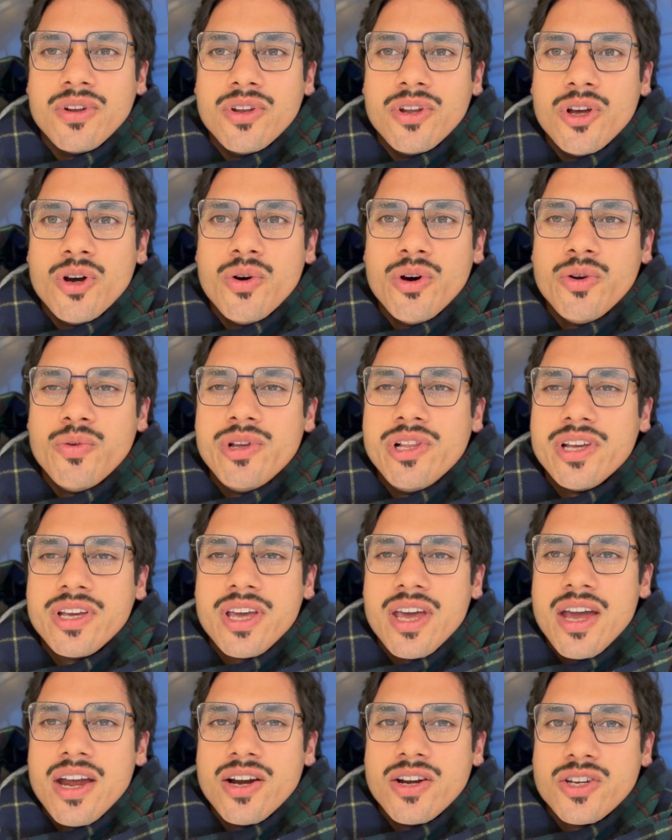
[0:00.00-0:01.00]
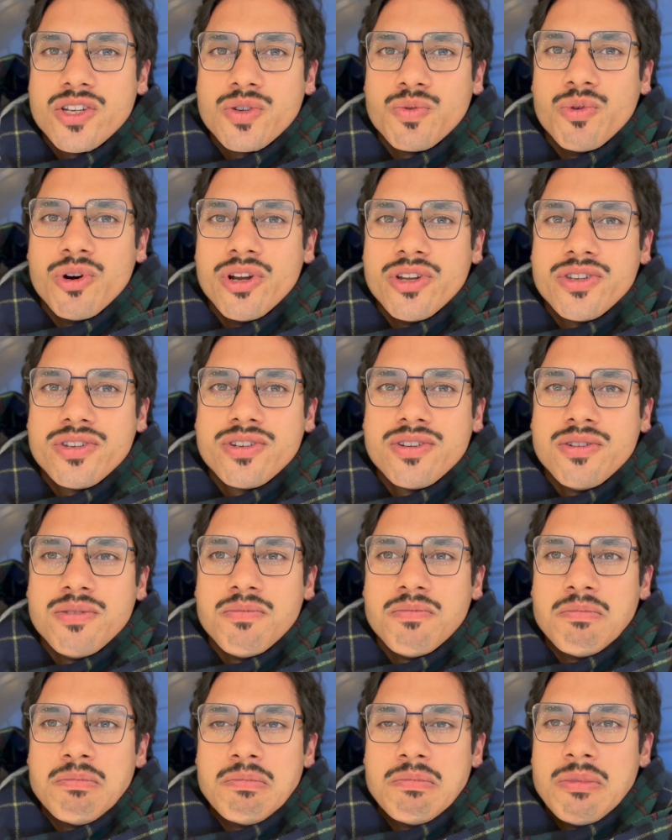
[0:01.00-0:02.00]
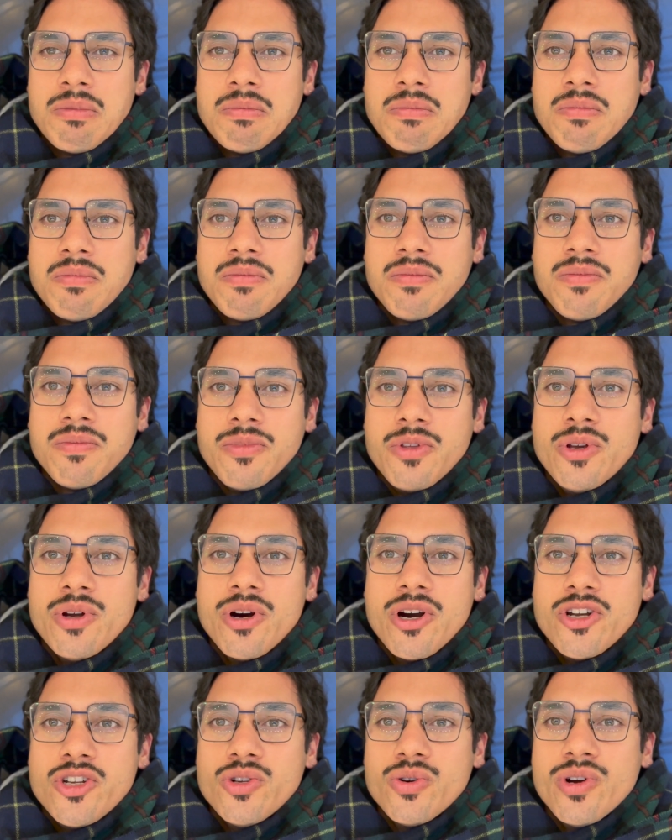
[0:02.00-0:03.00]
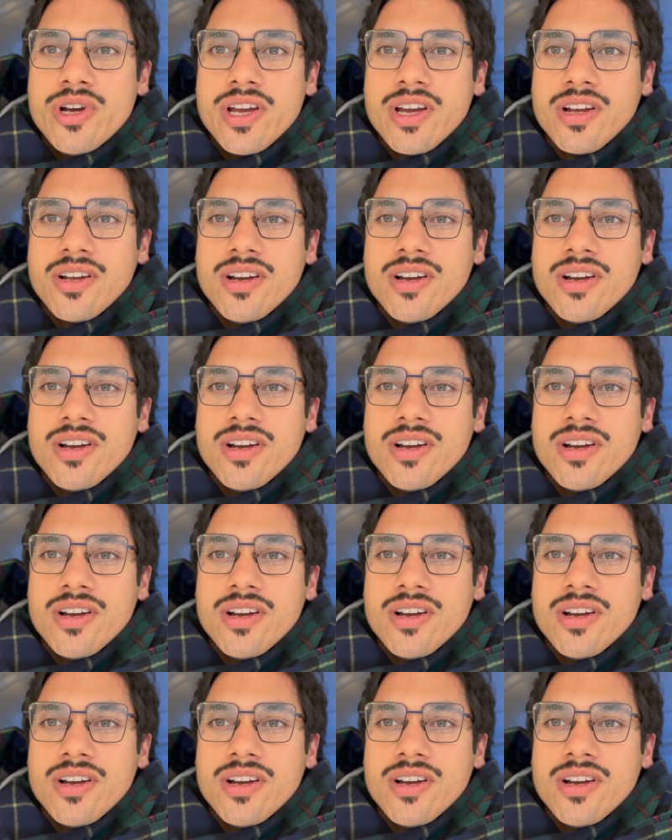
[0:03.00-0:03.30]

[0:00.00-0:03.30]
No one really cares what you're doing